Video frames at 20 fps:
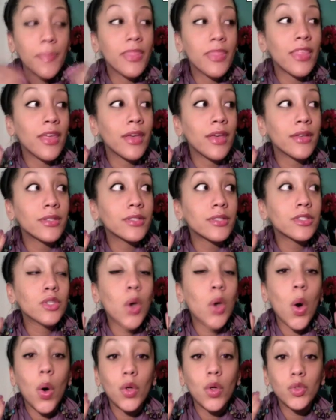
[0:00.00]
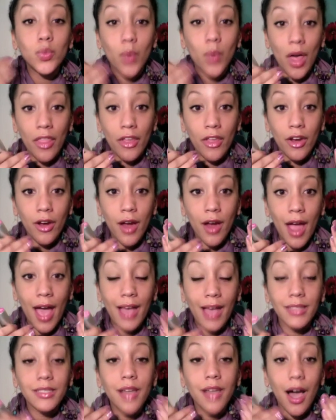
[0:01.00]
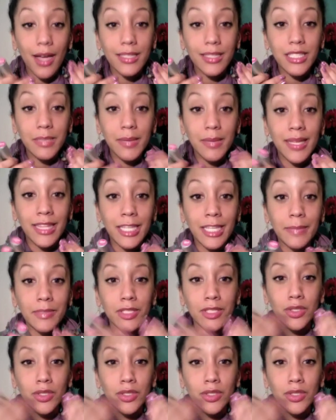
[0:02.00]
This cold weather has gotten to my lips.